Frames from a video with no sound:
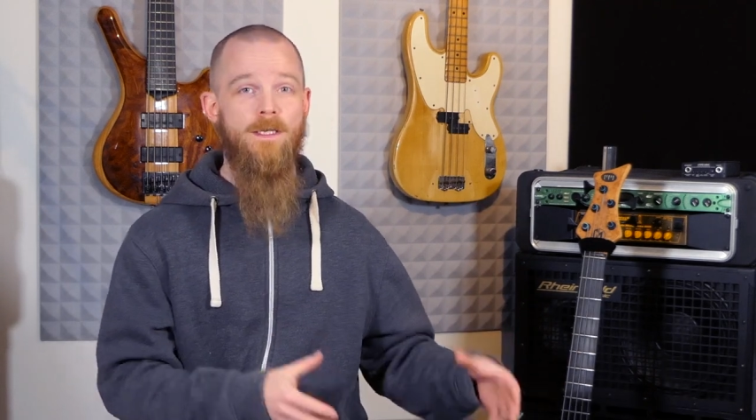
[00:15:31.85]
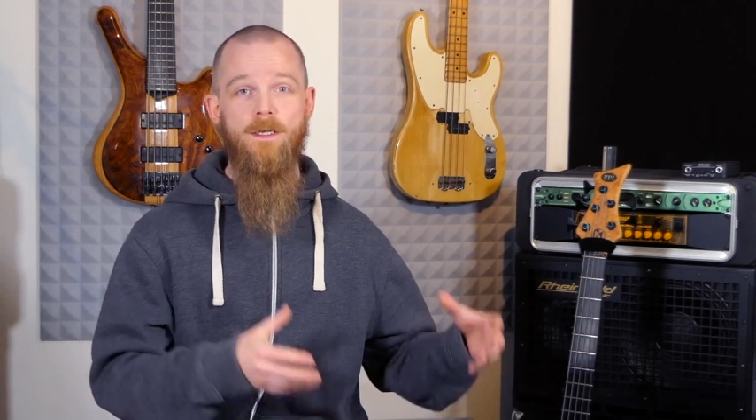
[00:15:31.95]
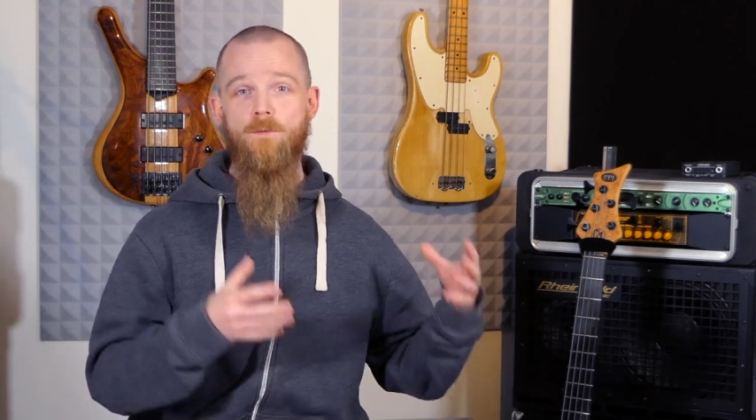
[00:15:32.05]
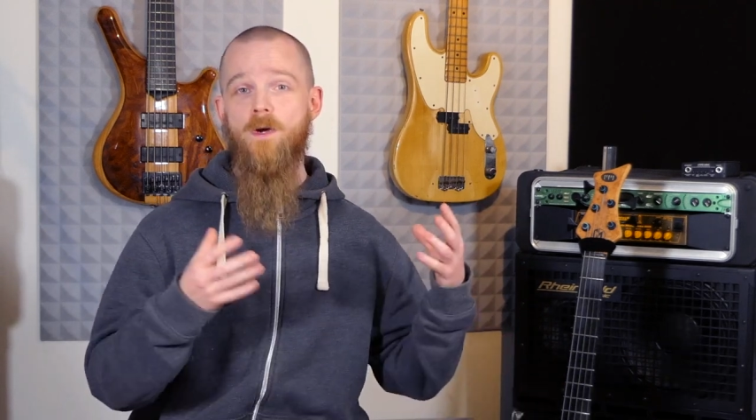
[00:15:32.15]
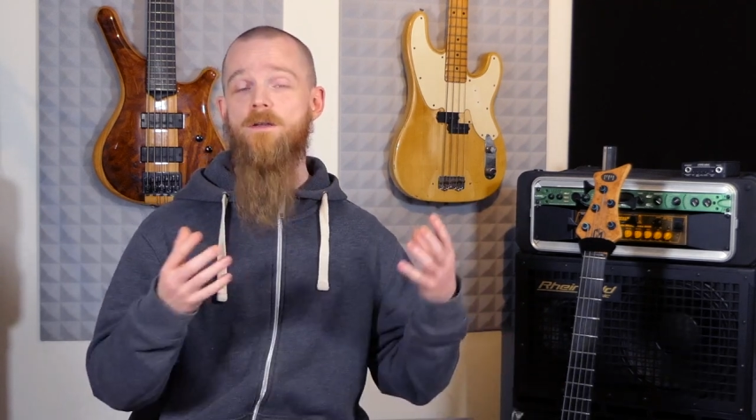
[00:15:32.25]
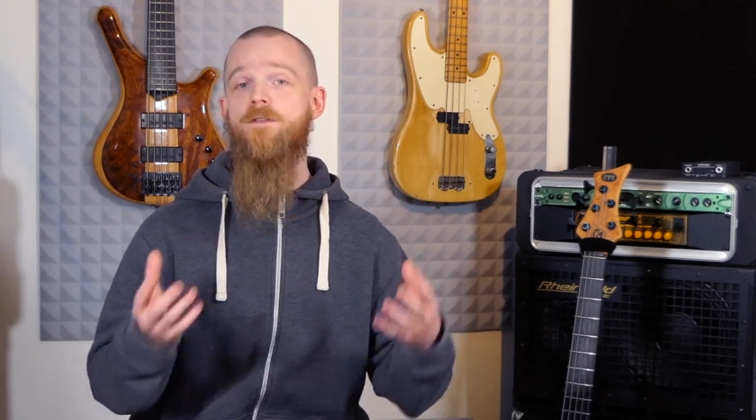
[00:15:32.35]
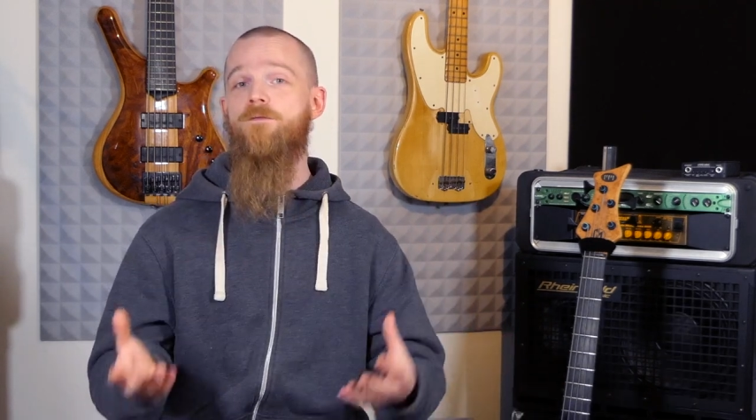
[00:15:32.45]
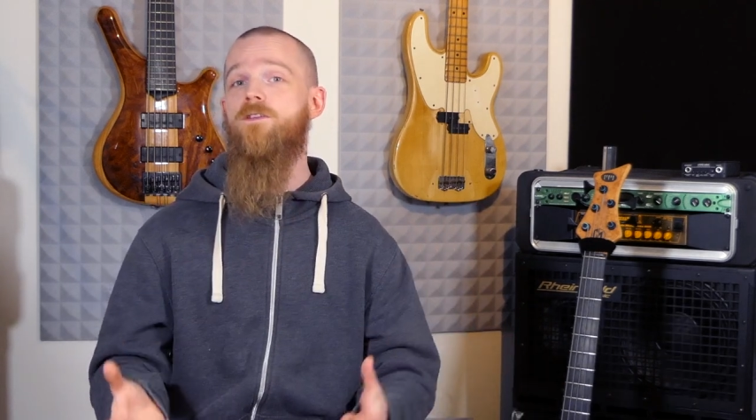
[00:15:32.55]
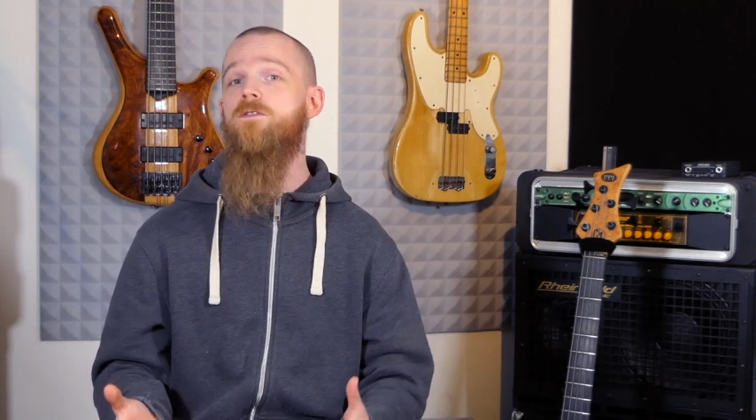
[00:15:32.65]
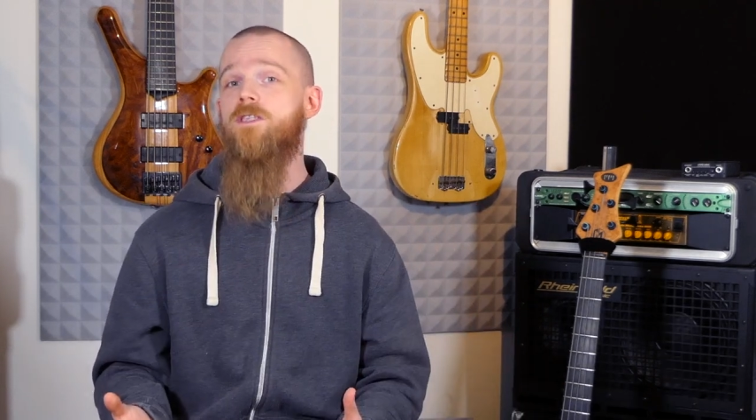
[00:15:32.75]
in one of the
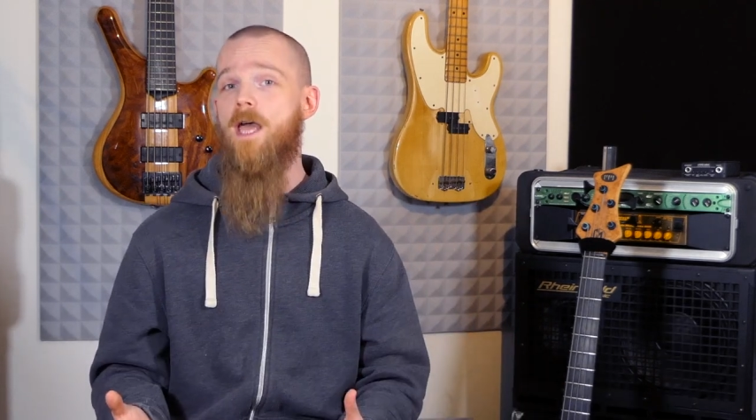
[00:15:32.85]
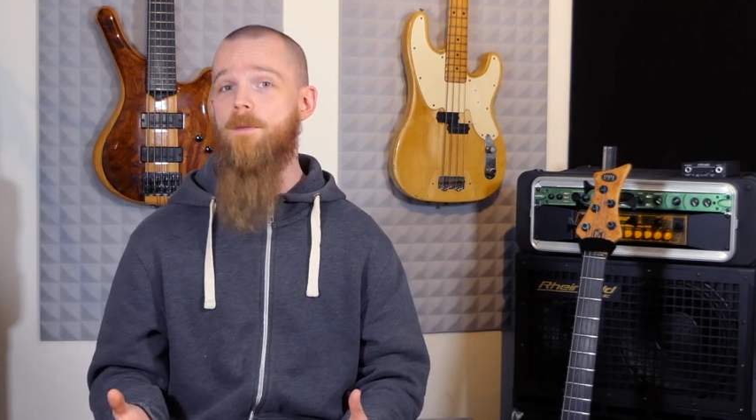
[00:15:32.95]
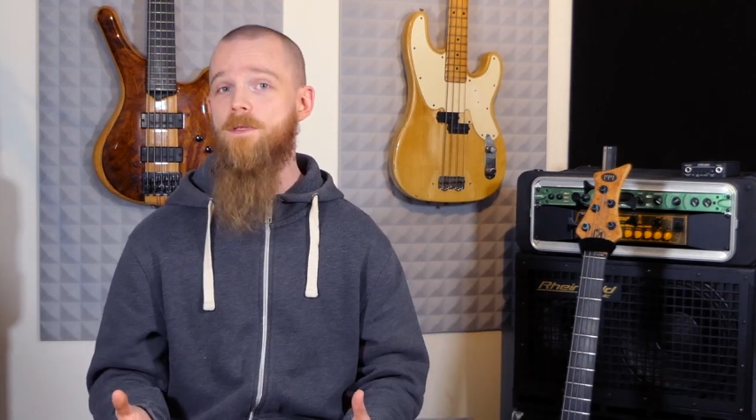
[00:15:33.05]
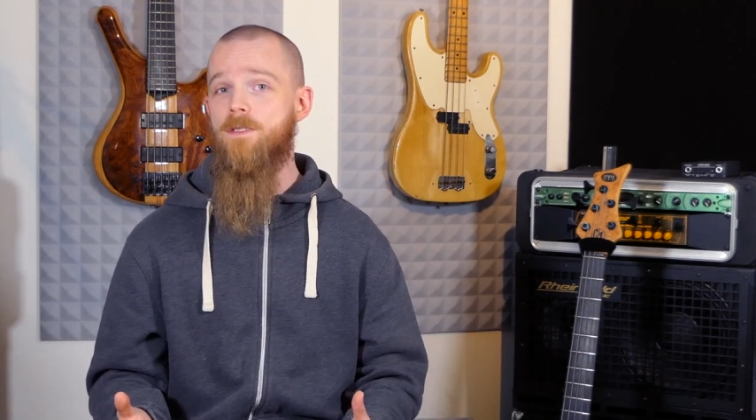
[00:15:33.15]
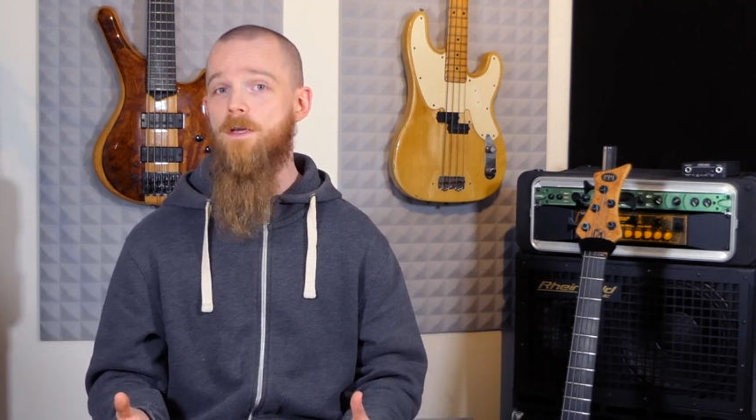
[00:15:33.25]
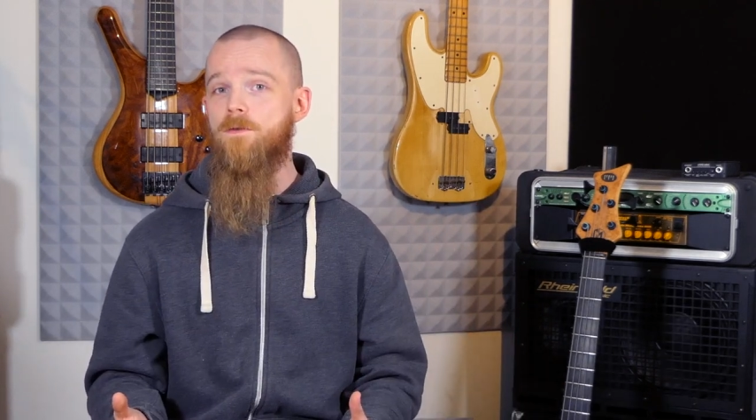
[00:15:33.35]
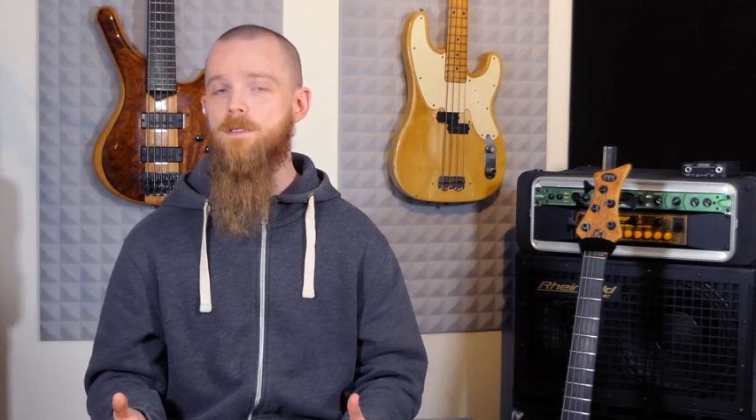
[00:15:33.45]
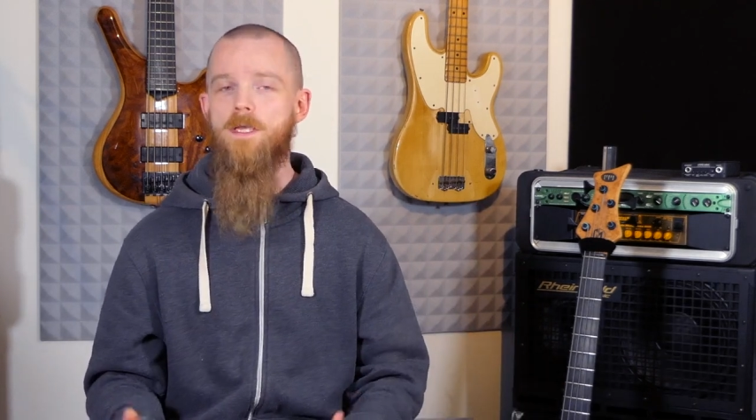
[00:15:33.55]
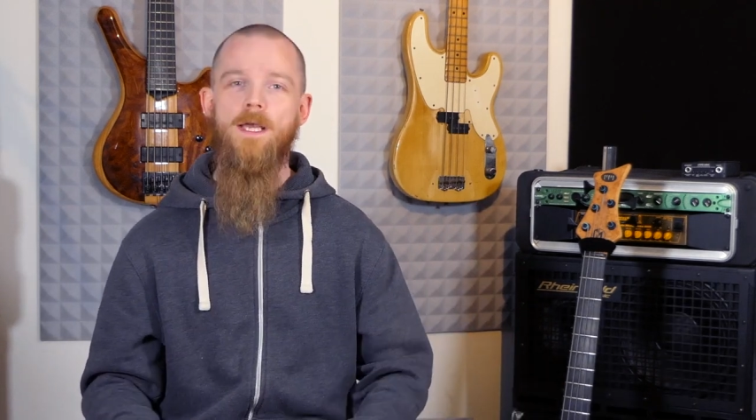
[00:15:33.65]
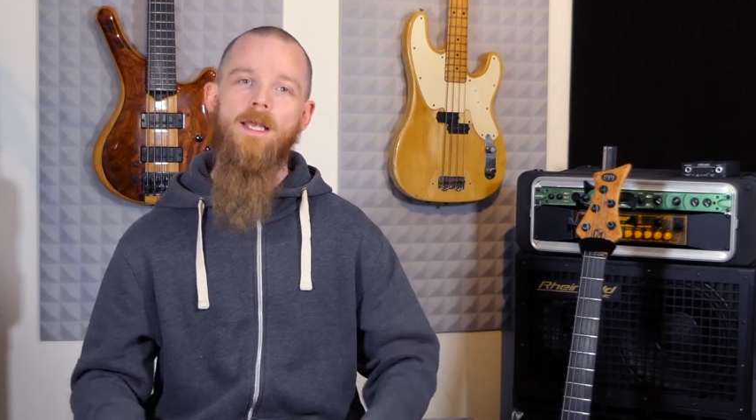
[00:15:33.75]
future episodes,